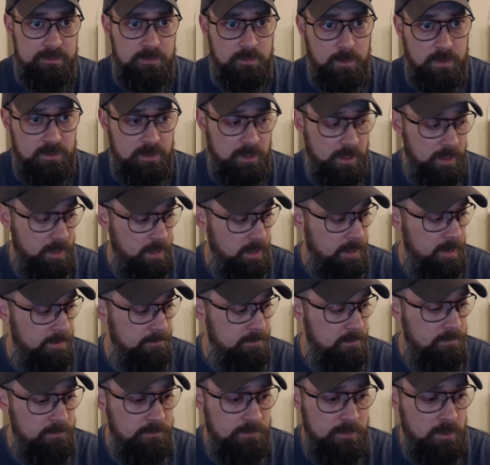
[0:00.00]
because I have a
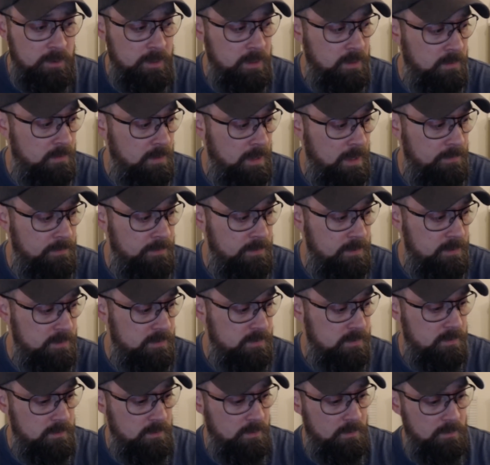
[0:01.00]
feeling that
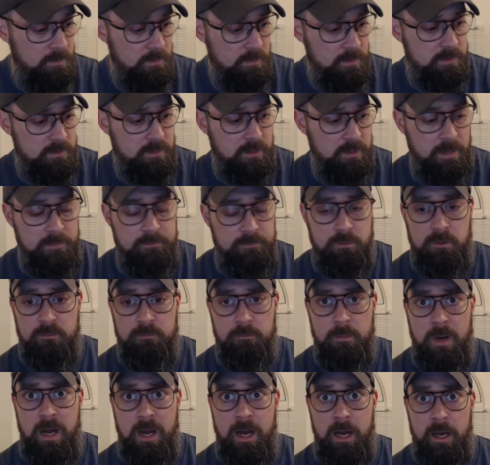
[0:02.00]
this level of
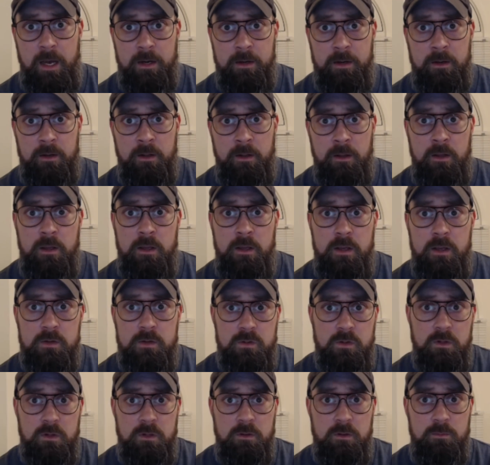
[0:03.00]
mod is
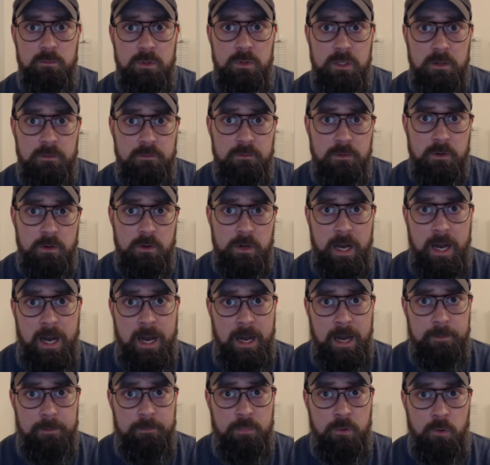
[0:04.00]
going to be a very
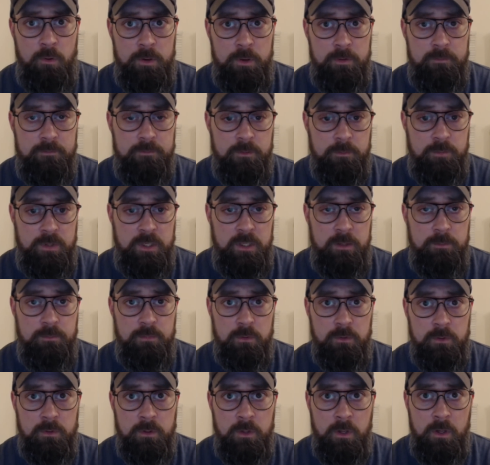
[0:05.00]
hot point for
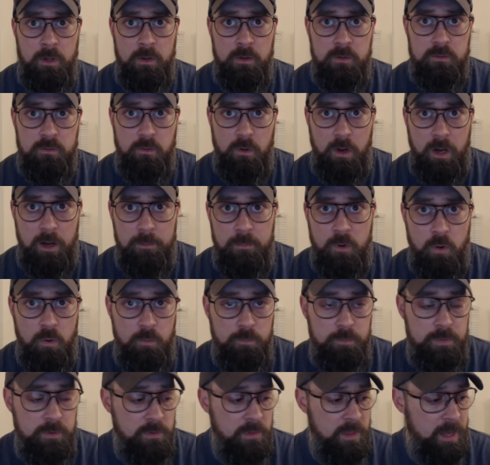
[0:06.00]
people. So I'm
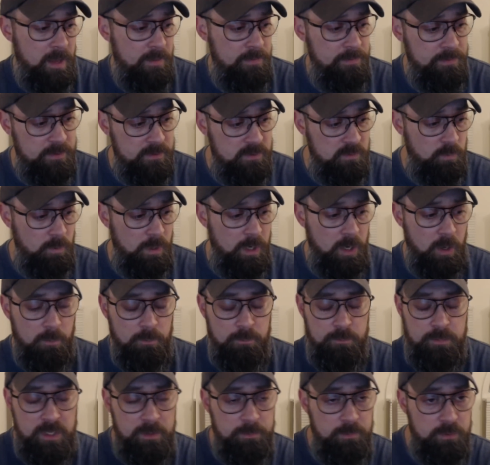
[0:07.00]
hoping that this will help
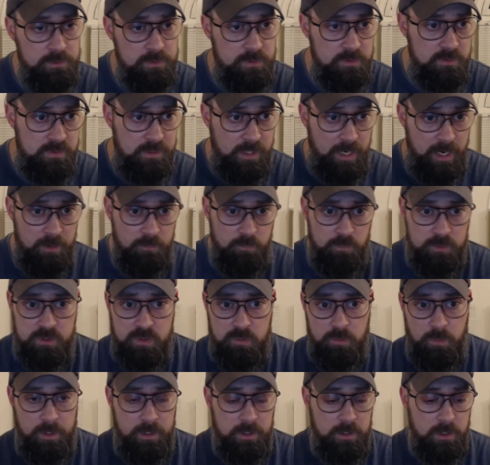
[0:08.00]
people decide which
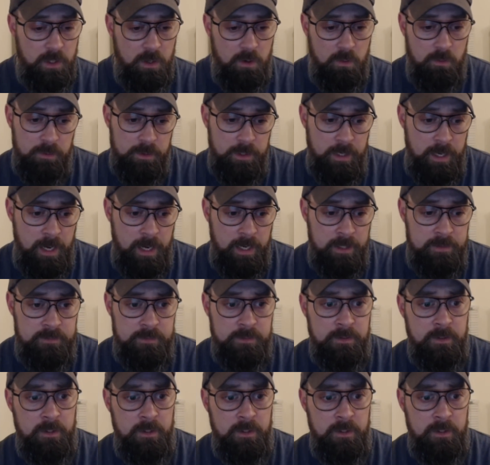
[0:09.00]
way to go or not.